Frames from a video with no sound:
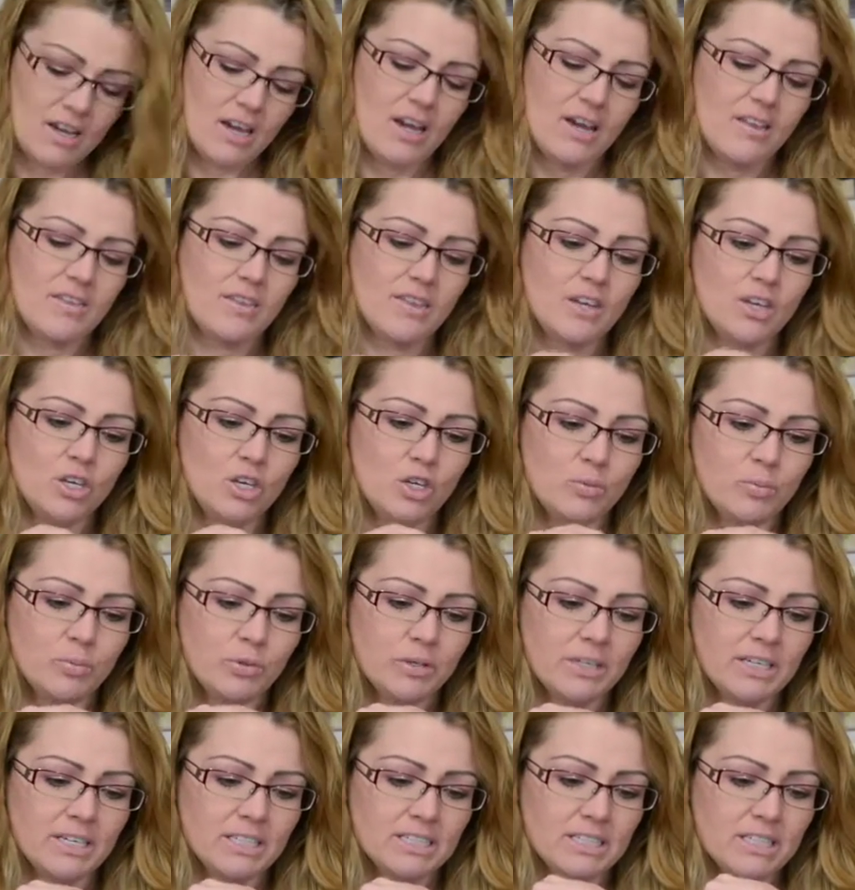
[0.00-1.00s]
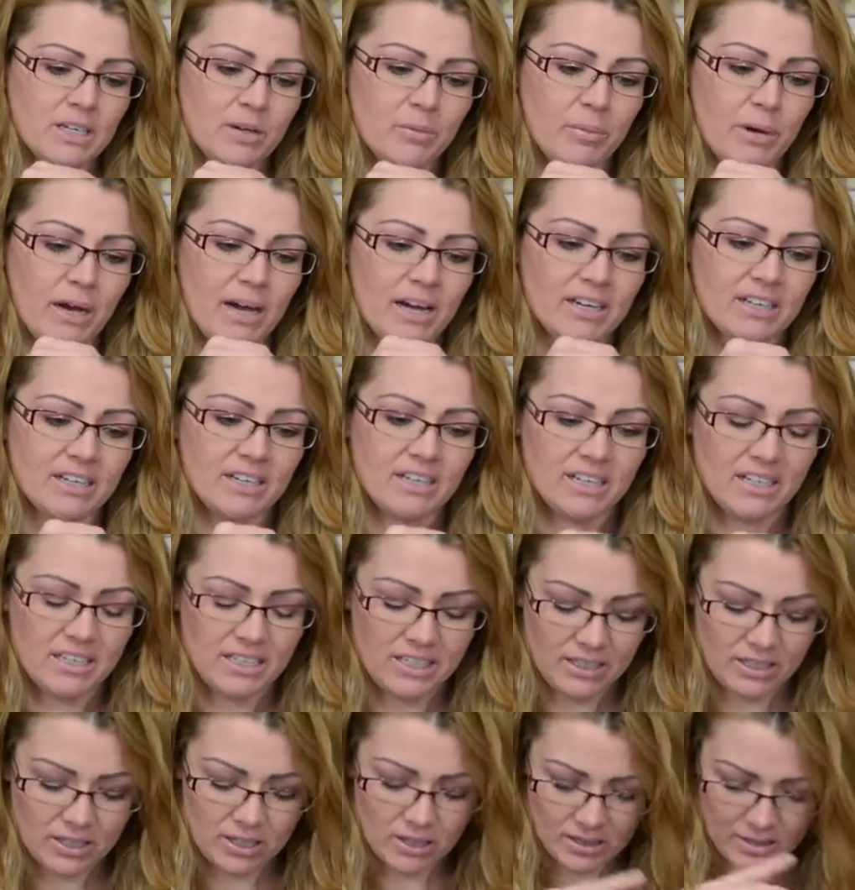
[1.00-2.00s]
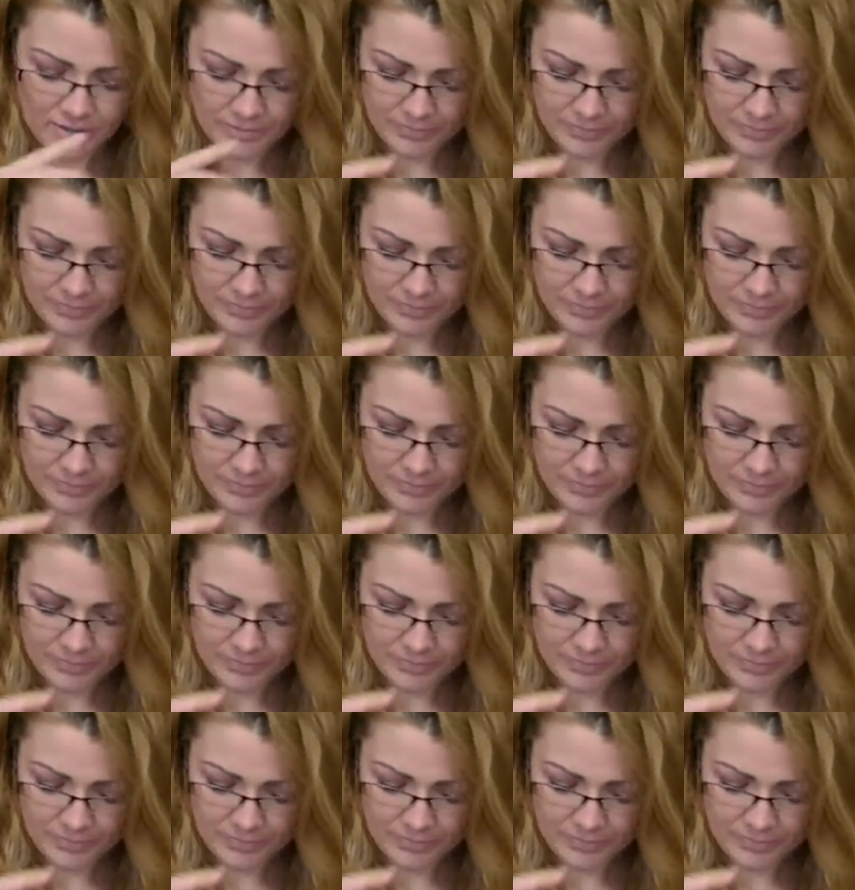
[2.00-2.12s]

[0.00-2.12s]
and then you place it back in here.